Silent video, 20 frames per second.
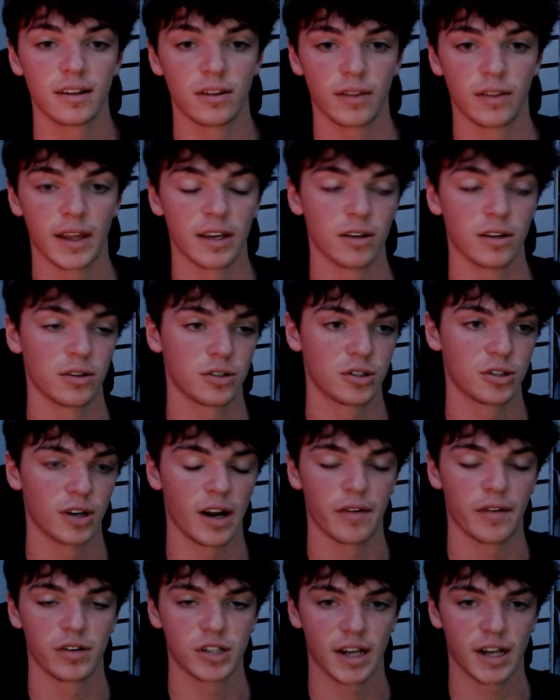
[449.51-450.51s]
they should
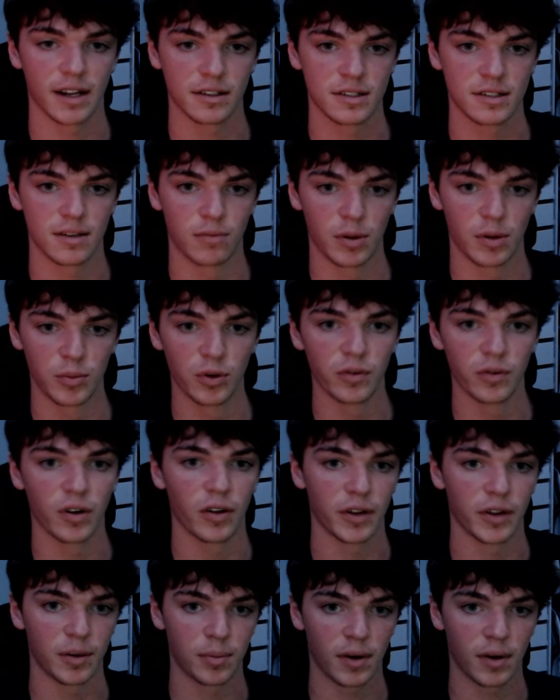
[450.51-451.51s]
have a chance to remove all
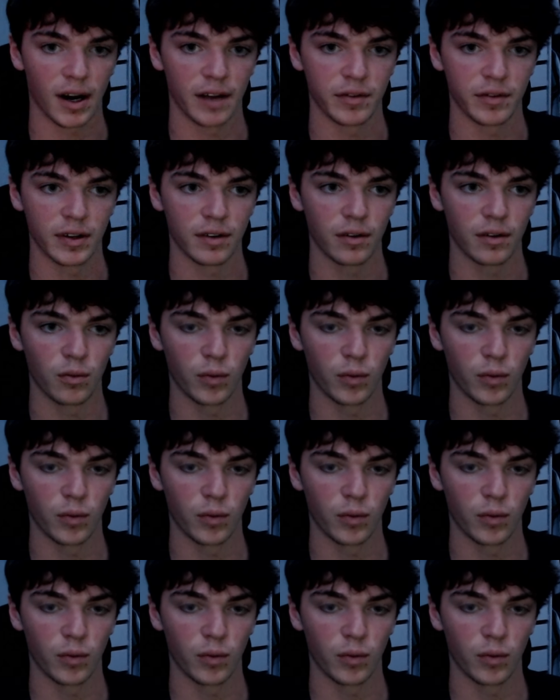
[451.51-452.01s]
their private